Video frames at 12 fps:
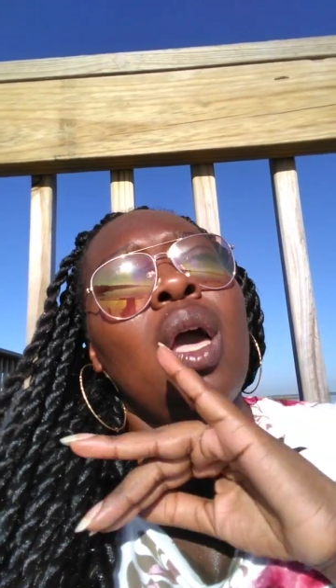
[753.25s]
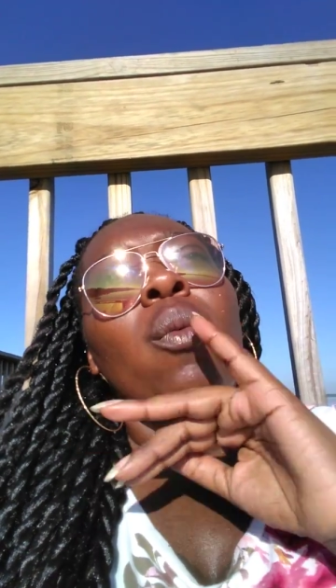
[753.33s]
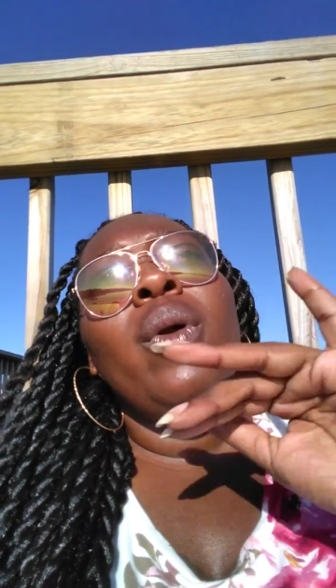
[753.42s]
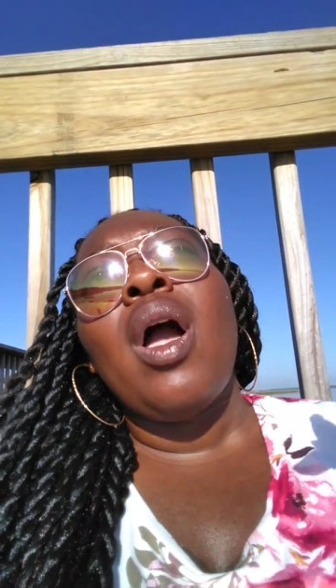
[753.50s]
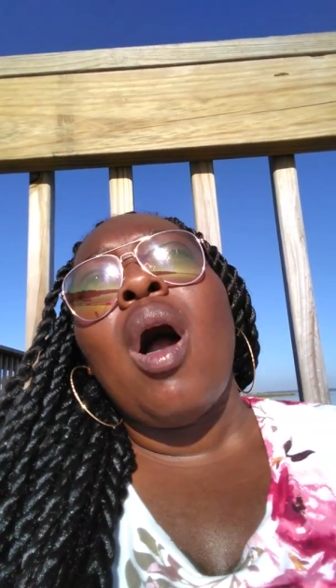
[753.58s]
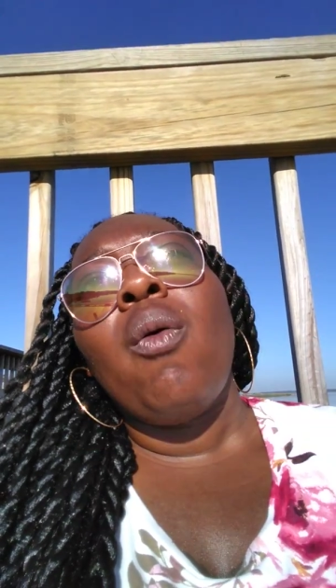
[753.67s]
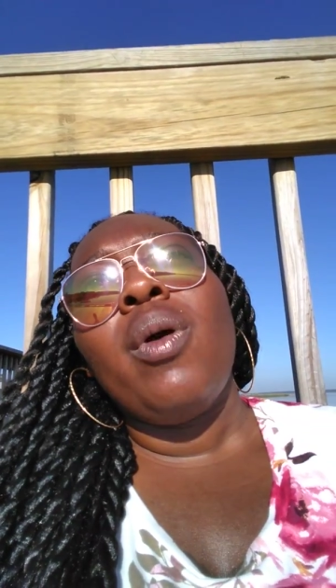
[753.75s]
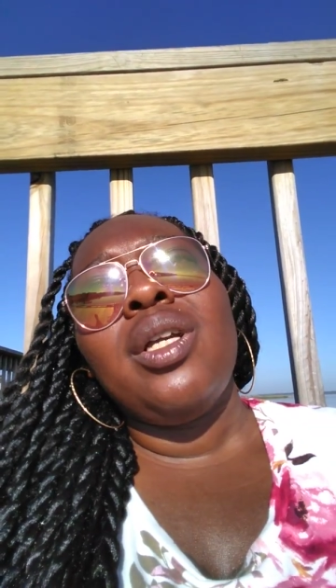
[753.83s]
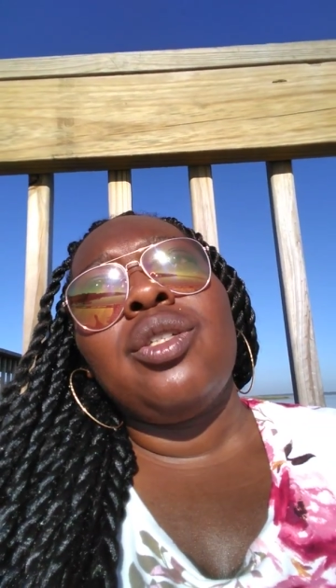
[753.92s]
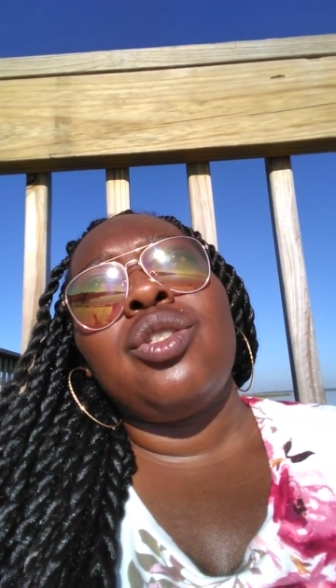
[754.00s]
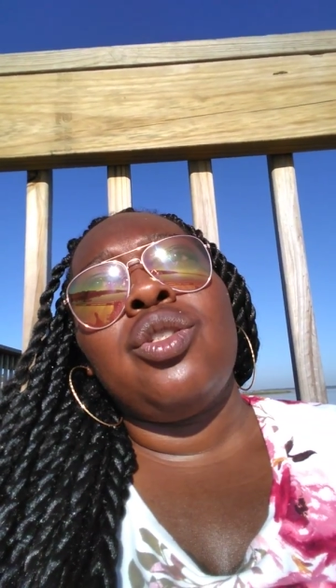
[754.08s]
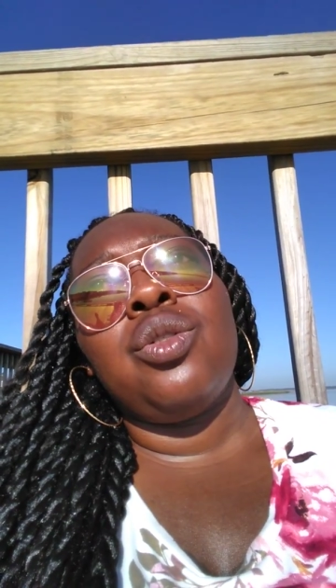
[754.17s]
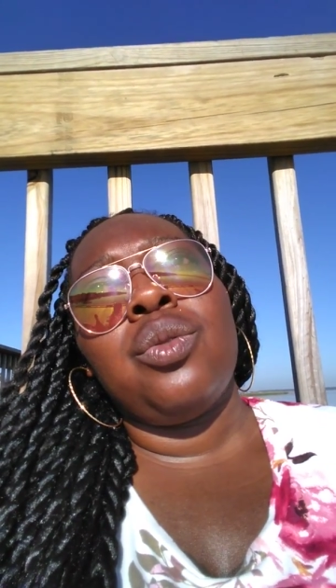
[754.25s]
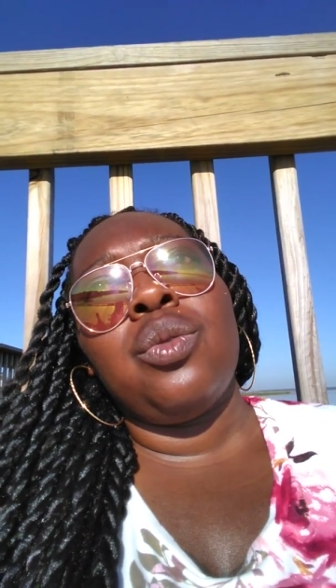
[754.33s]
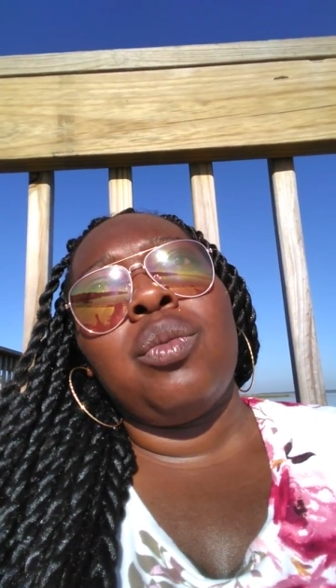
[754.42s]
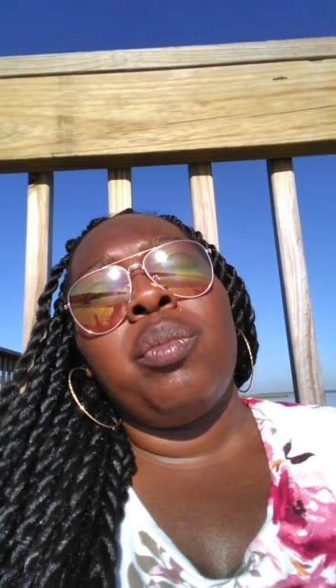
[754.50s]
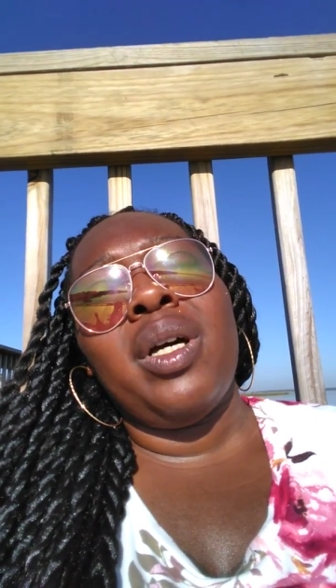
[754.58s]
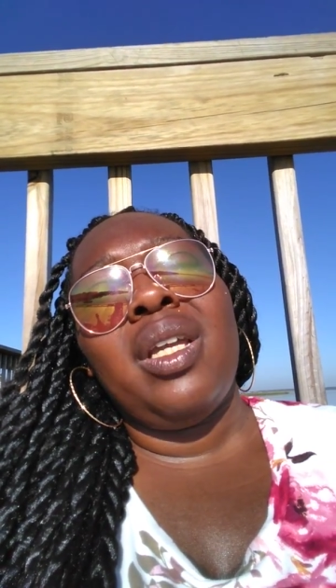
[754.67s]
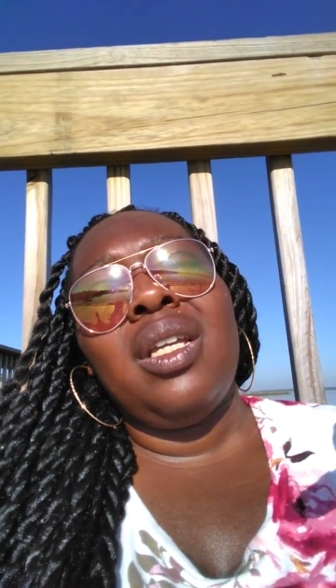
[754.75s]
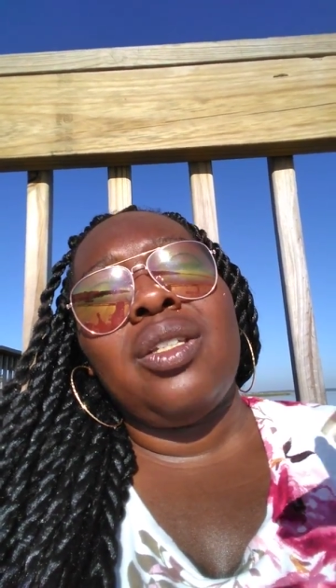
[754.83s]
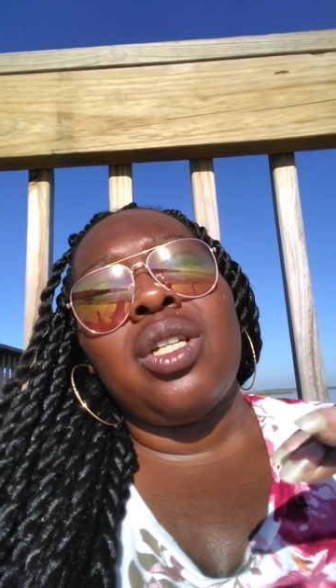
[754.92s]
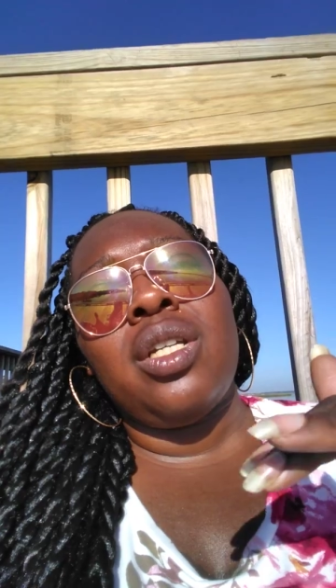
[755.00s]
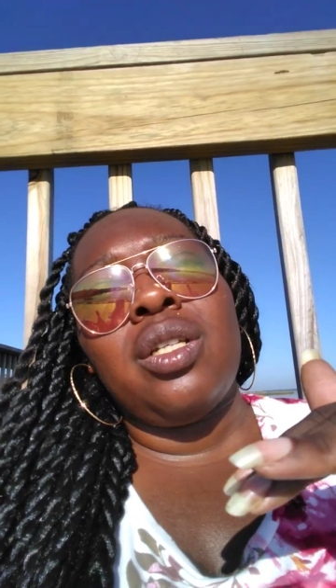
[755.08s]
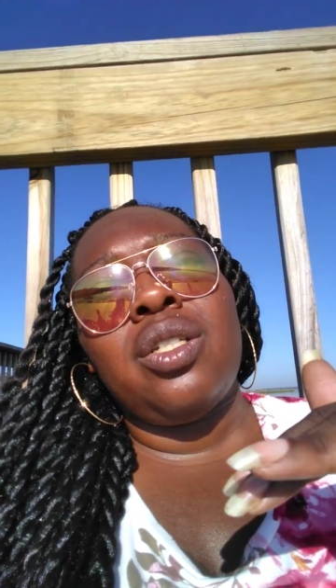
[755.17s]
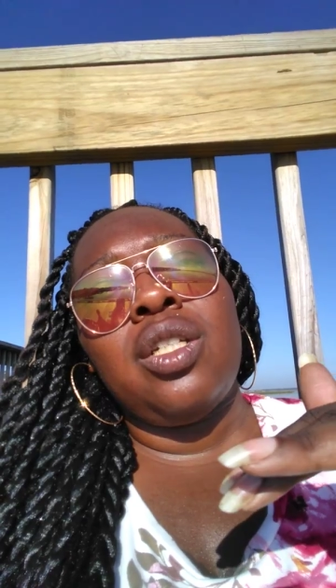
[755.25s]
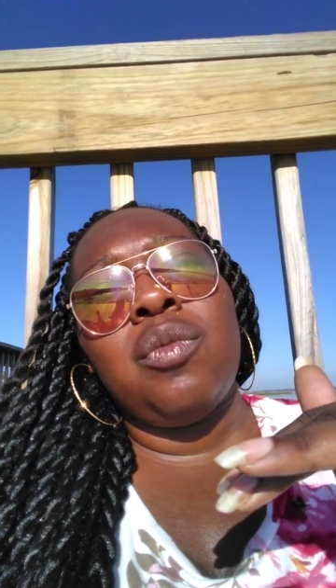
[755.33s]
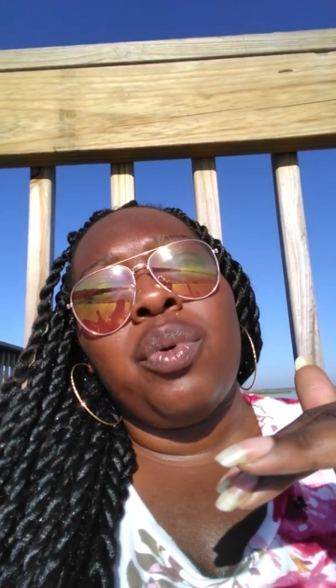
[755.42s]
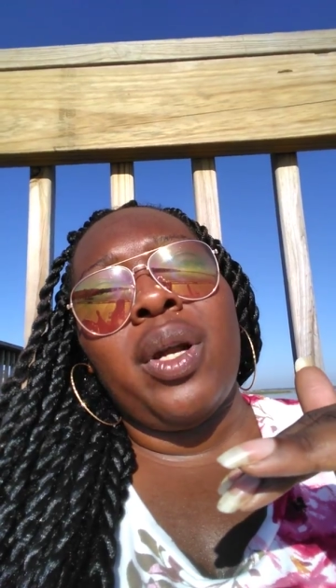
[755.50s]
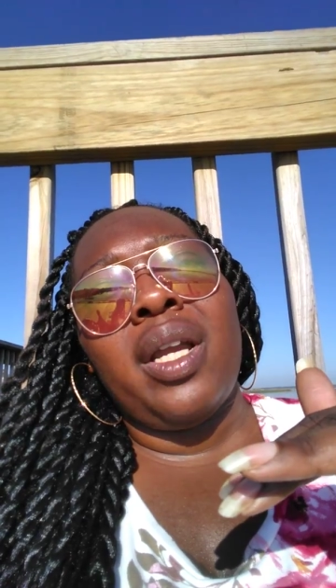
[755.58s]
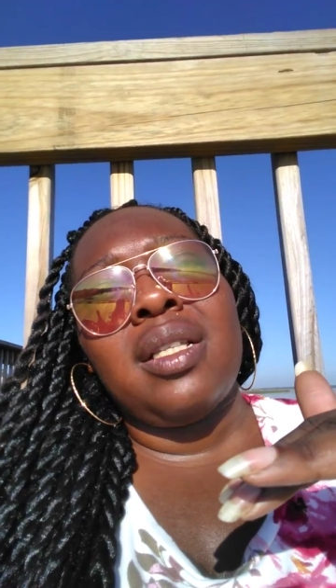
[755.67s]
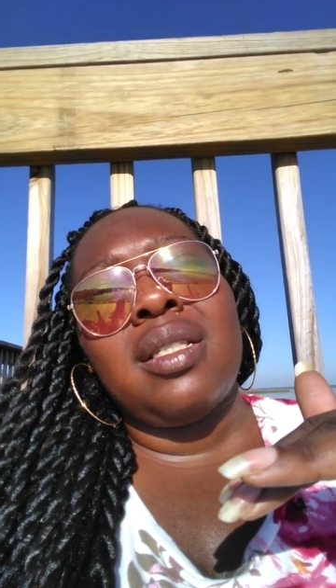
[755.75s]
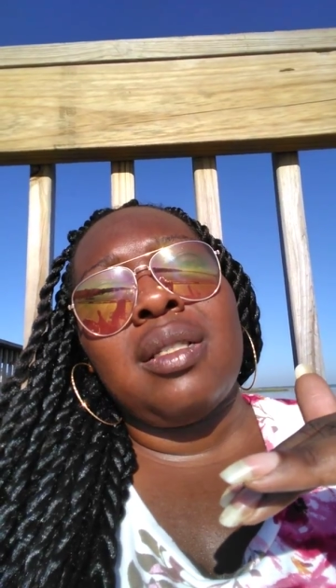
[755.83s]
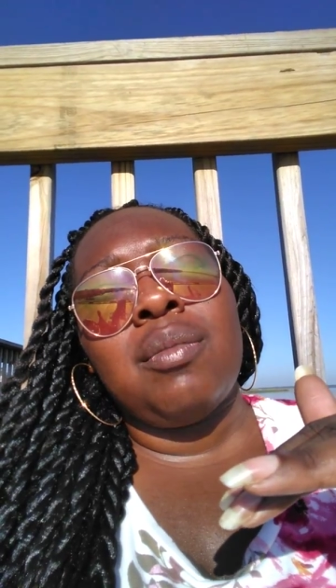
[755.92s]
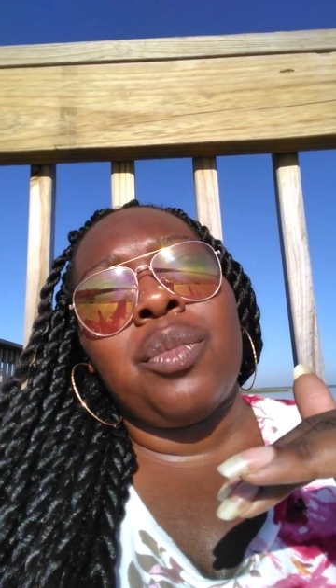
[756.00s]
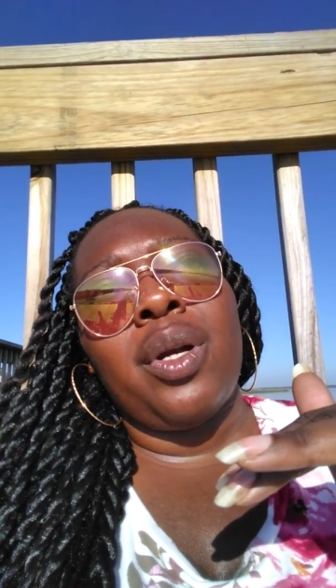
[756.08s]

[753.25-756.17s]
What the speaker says: We always do, but each energy brings